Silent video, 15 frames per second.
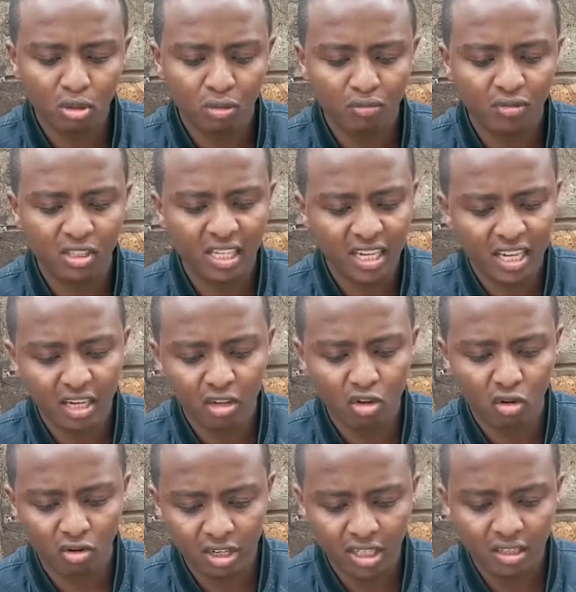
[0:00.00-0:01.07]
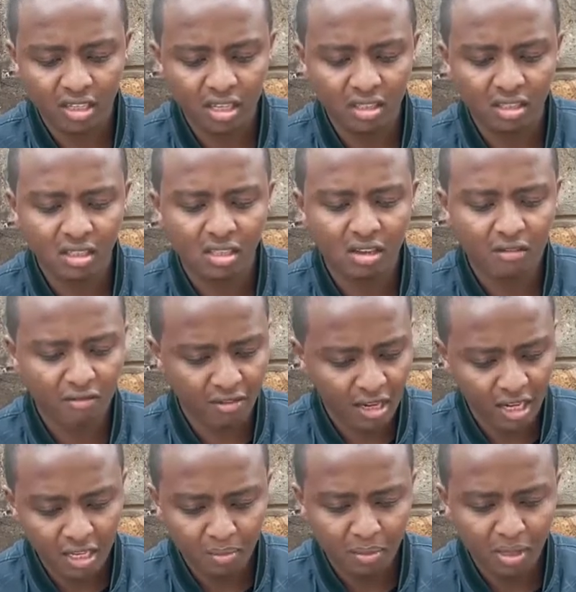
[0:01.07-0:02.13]
of 2 Corinthians,
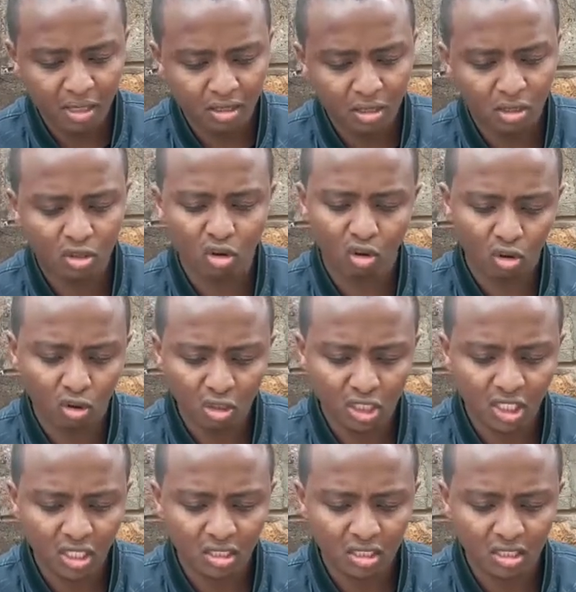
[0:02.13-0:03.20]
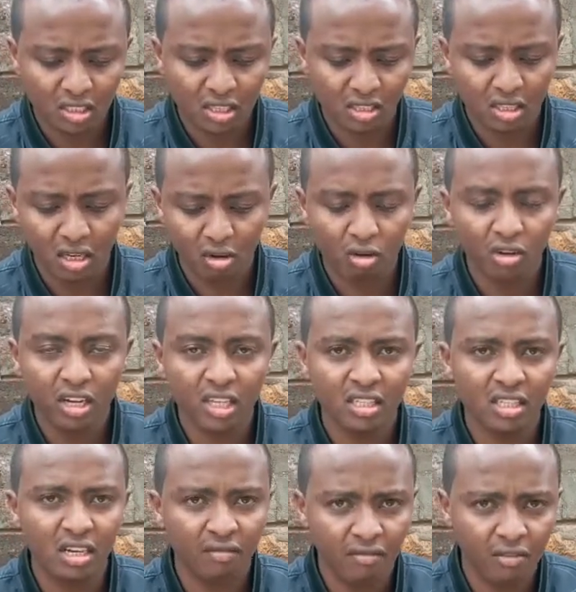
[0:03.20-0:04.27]
Philippians, Colossians, Thessalonians,
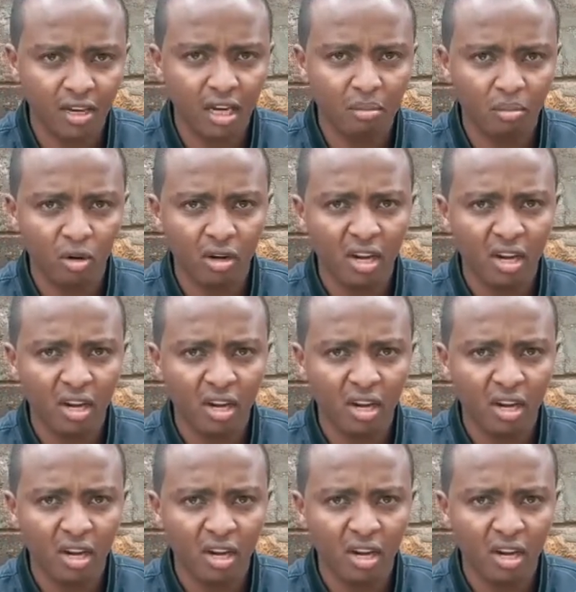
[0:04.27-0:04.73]
and Philemon.